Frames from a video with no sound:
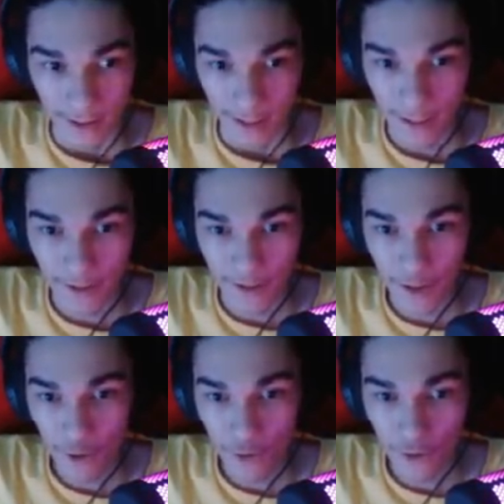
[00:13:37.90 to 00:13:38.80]
I
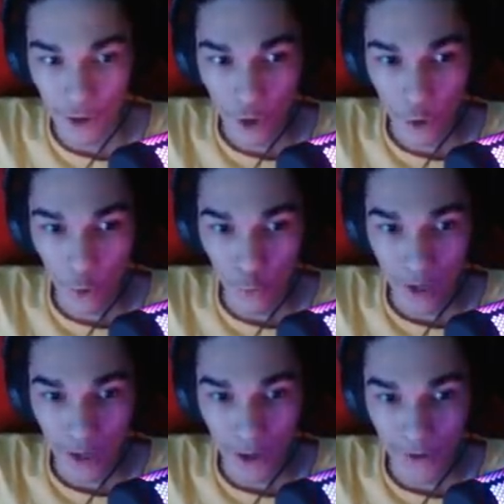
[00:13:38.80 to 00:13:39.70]
don't know
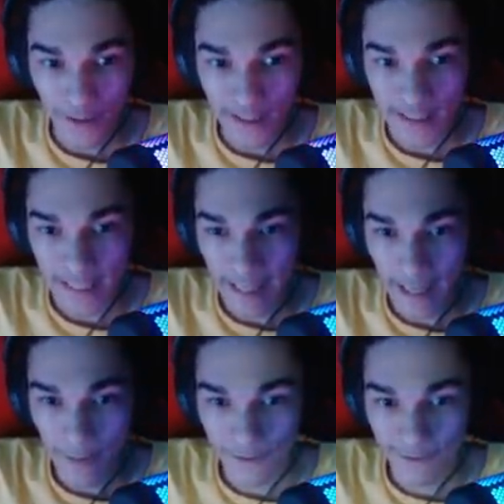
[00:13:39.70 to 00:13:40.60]
where the
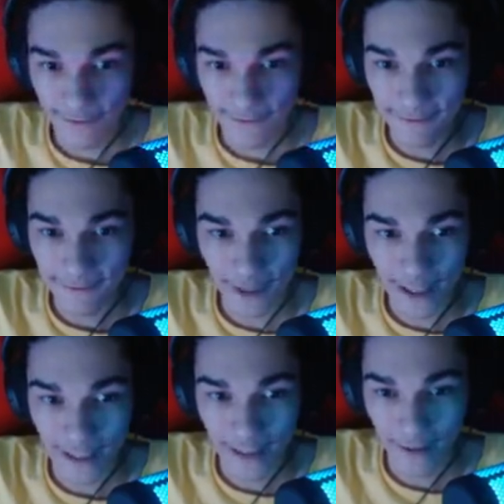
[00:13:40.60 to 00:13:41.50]
damn
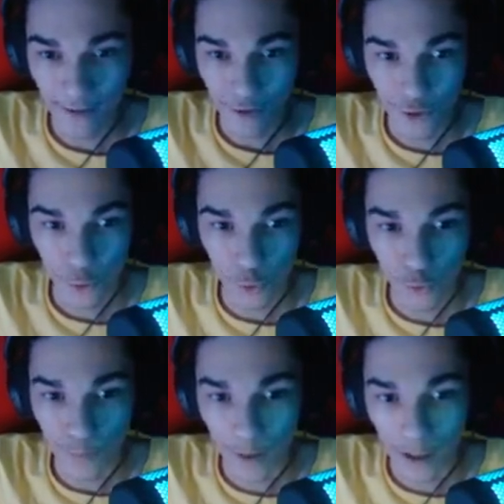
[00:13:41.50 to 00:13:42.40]
freaking
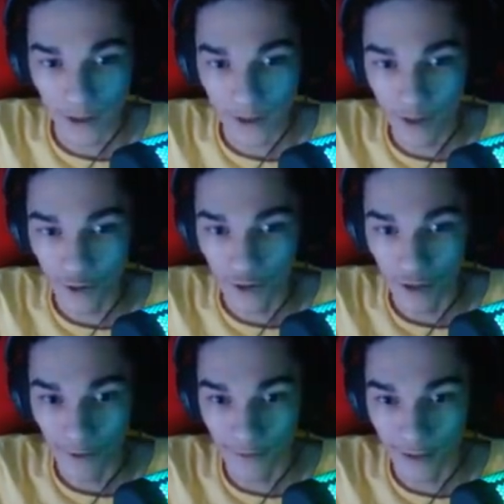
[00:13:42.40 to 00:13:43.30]
toolbox you
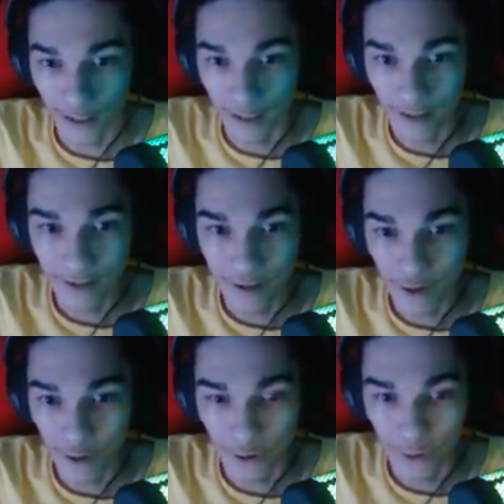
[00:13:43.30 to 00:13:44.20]
left that,
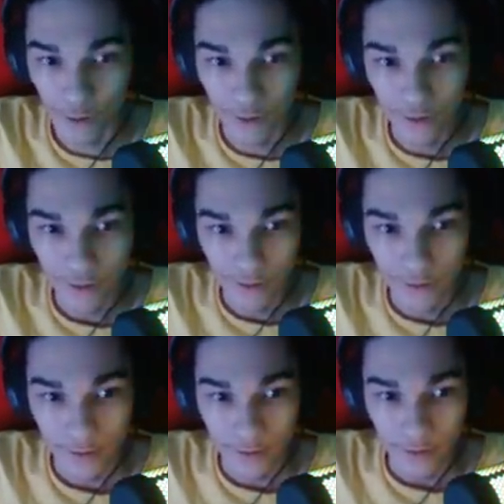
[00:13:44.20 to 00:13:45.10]
so...
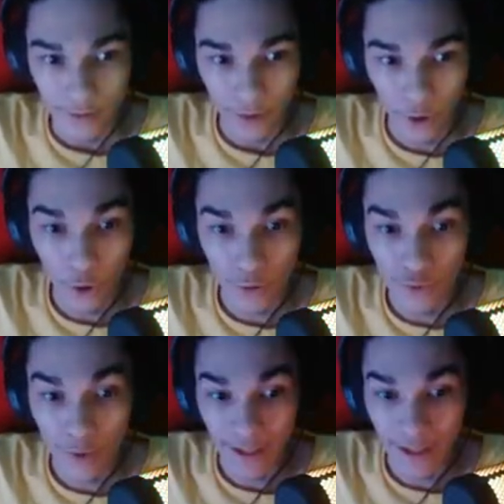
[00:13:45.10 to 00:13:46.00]
Oh, it's
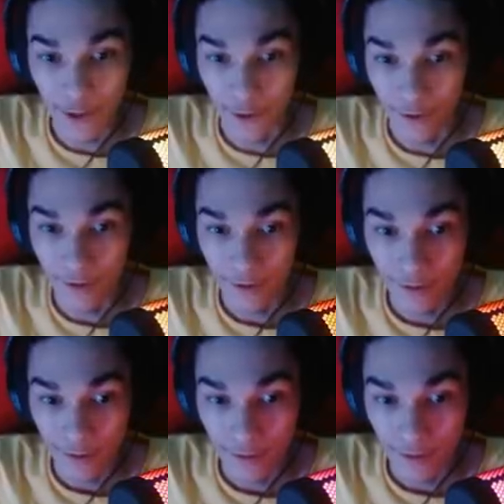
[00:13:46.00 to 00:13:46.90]
right here.
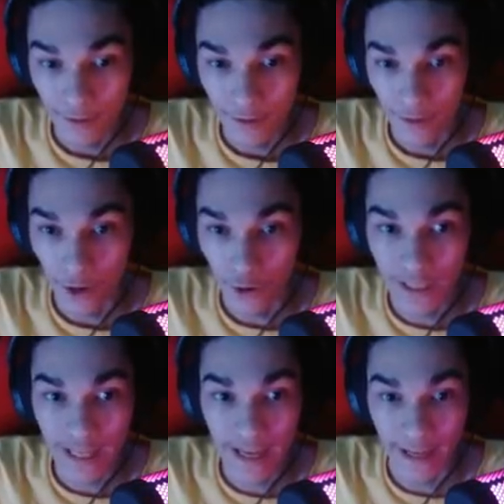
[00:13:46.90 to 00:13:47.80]

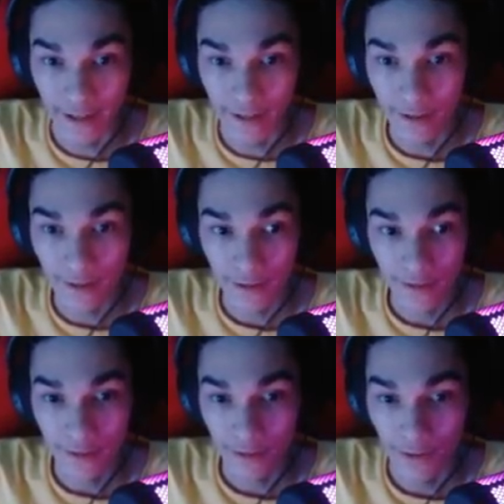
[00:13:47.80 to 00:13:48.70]
Okay.
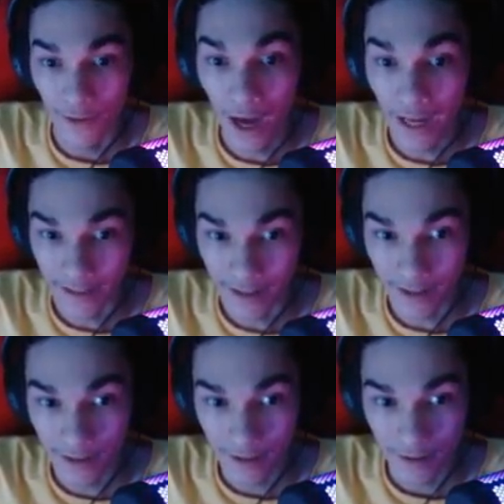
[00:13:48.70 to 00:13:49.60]

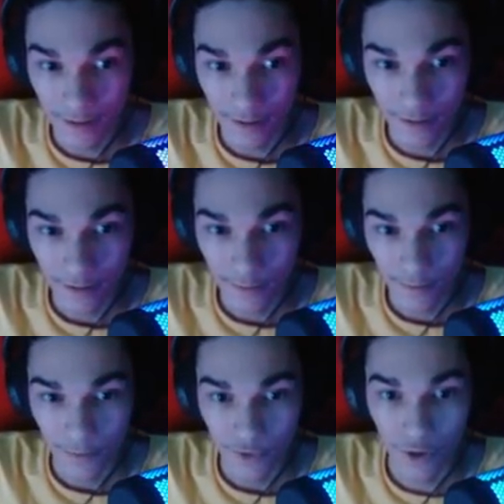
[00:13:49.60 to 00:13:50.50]
Nice.
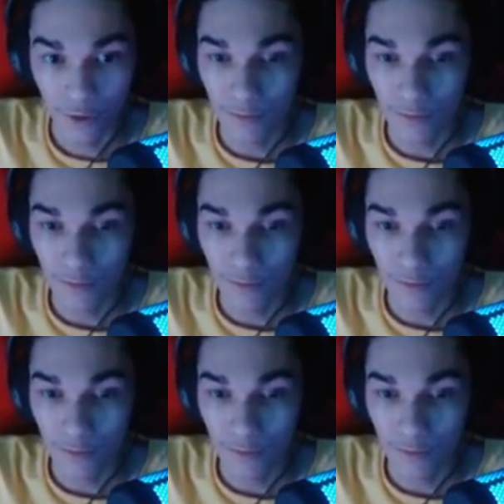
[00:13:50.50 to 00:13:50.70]
Don't...